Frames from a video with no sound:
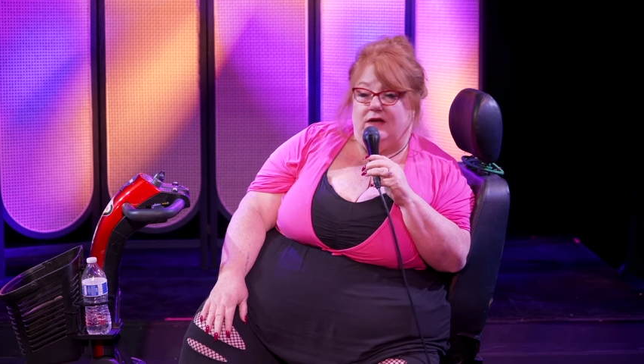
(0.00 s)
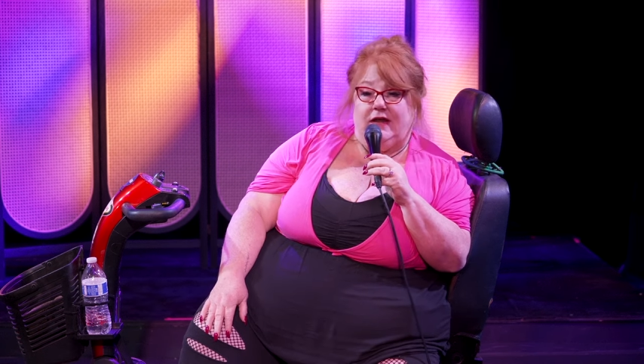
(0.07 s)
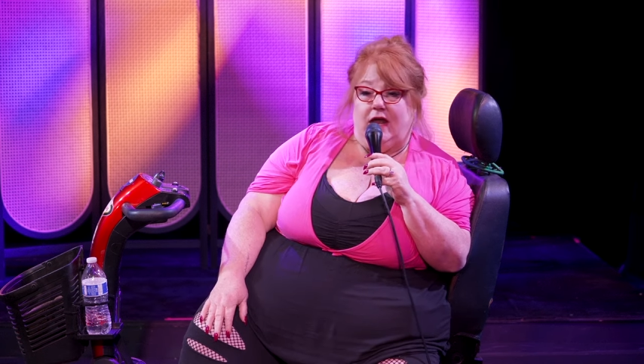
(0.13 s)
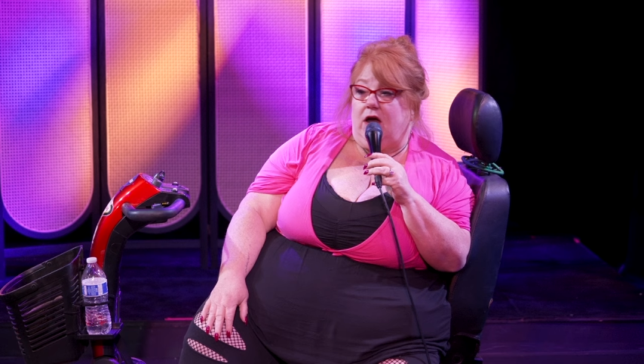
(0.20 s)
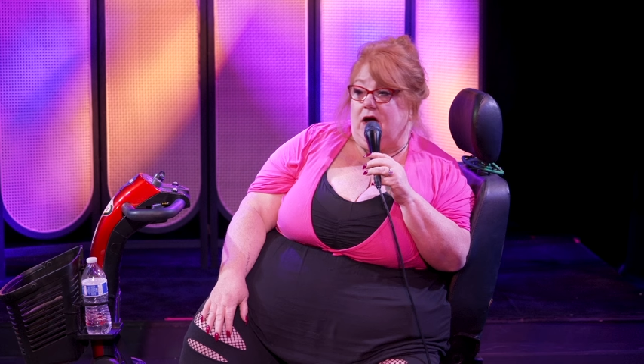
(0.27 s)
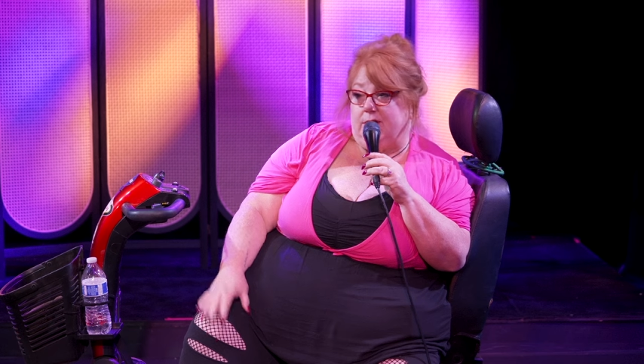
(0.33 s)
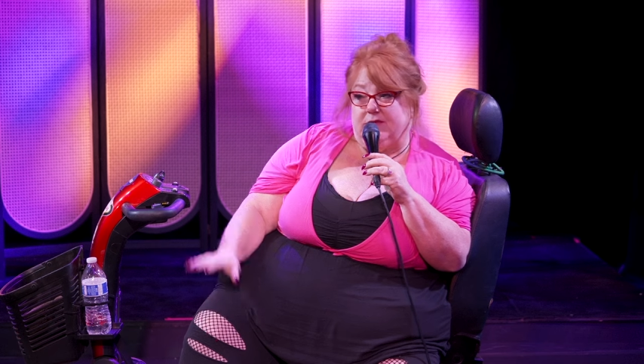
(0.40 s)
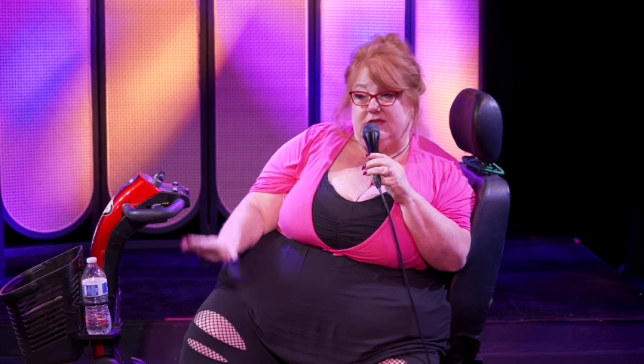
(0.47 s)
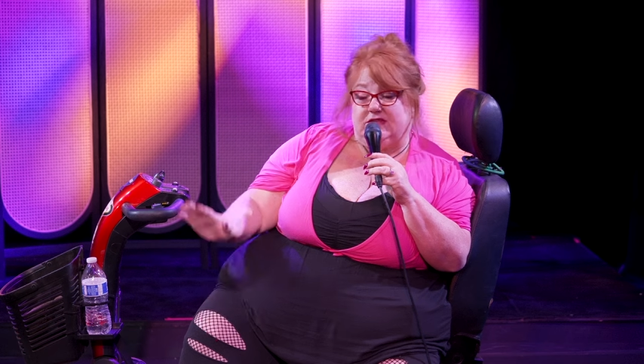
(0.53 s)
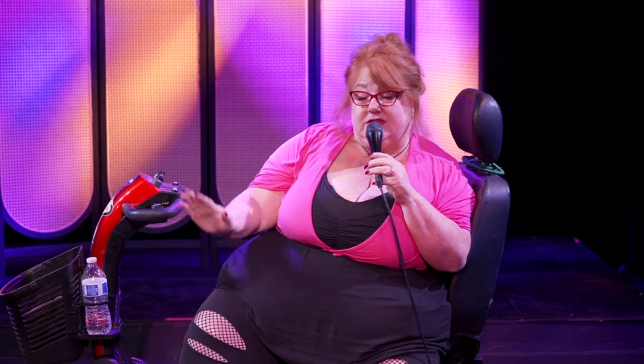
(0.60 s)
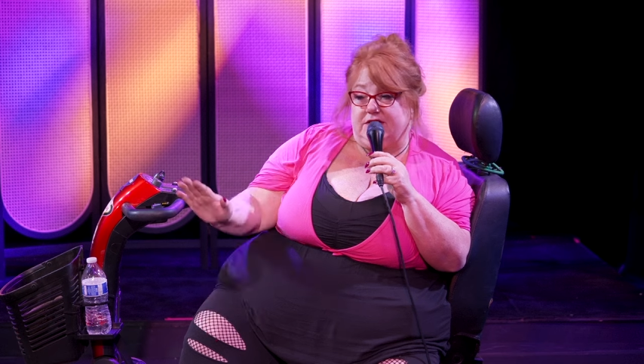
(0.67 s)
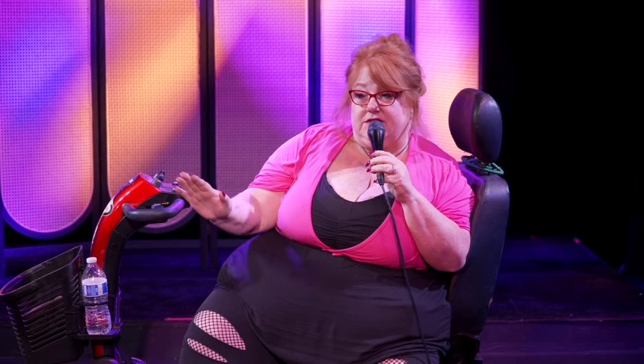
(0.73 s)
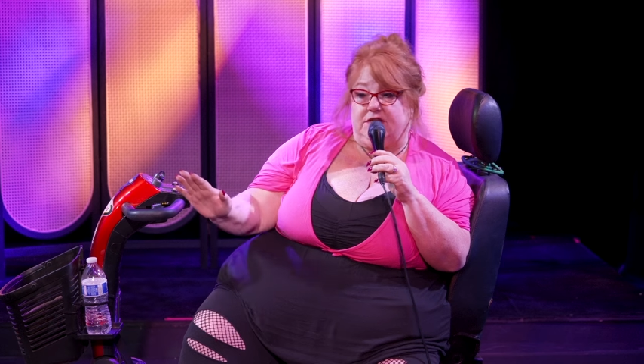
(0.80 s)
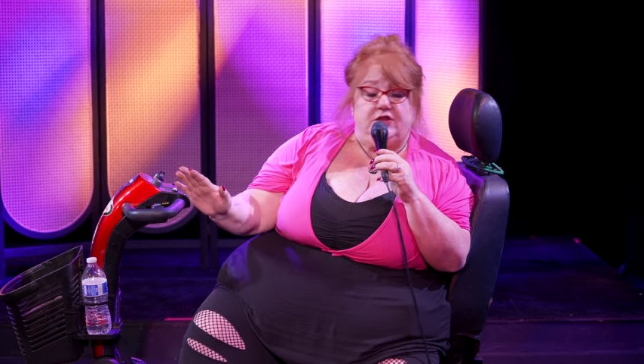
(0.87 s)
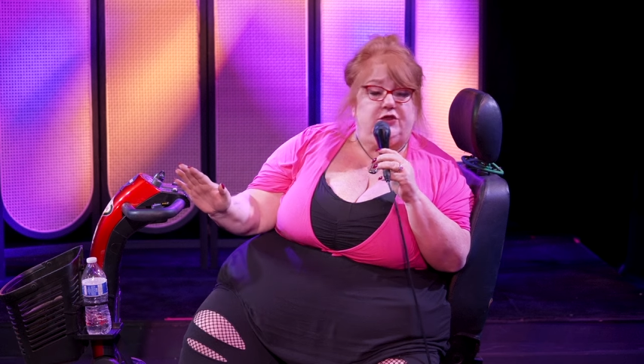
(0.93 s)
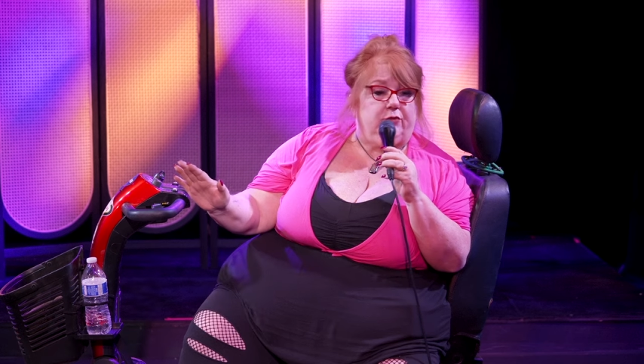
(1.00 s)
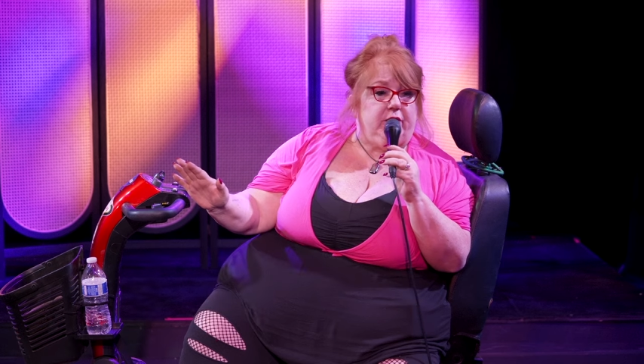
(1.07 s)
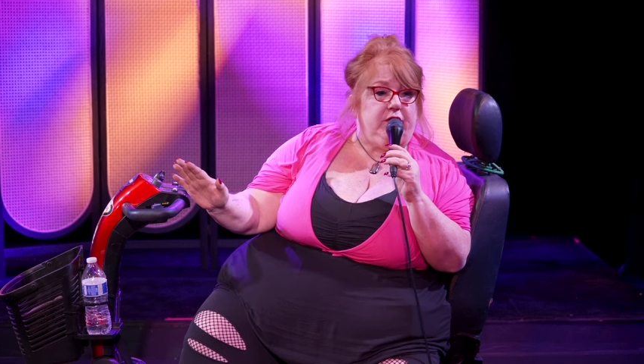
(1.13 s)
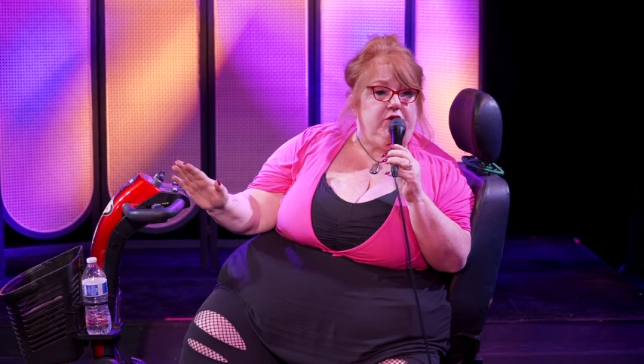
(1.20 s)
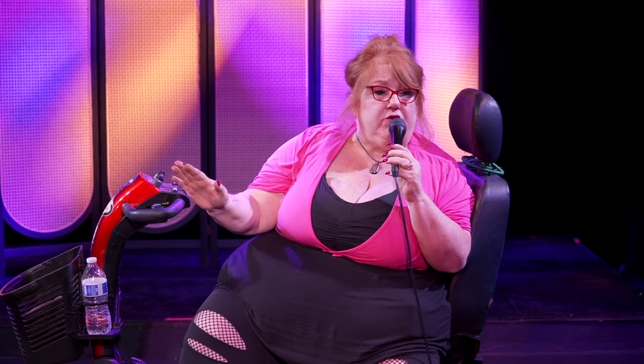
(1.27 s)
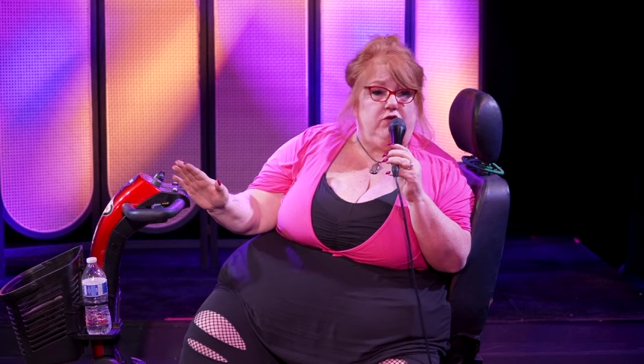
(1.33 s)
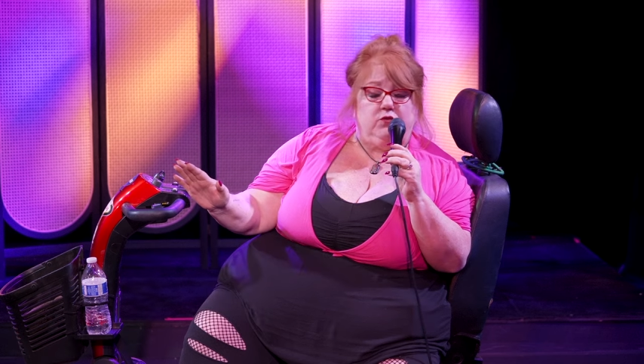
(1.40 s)
Now, I'm a
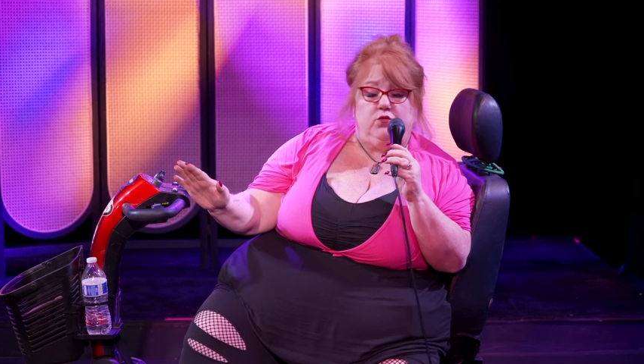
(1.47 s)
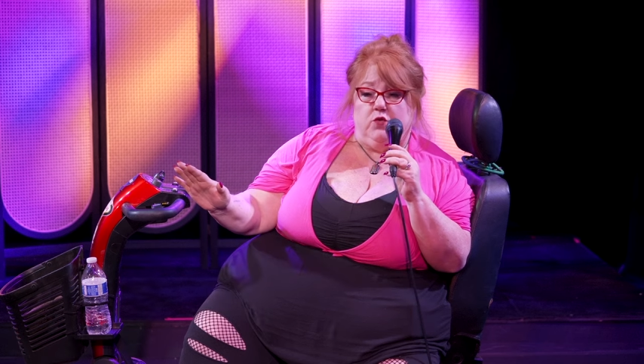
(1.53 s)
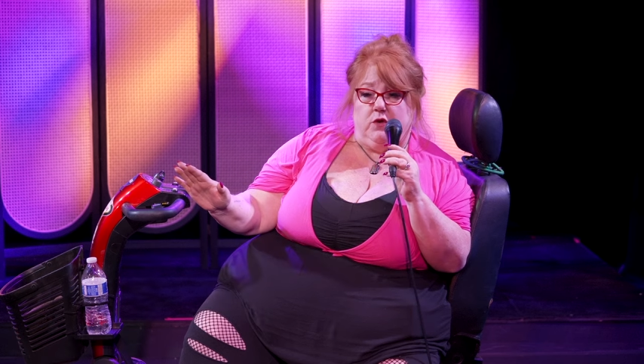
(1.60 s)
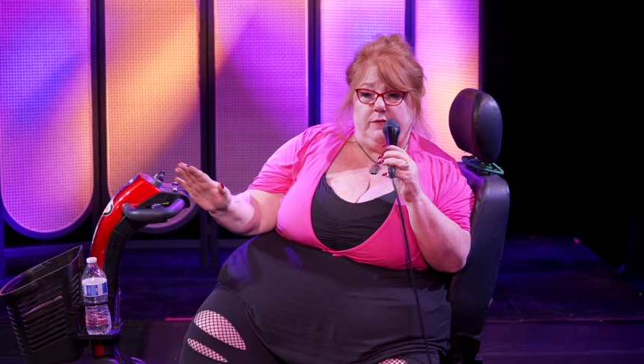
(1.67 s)
63-year-old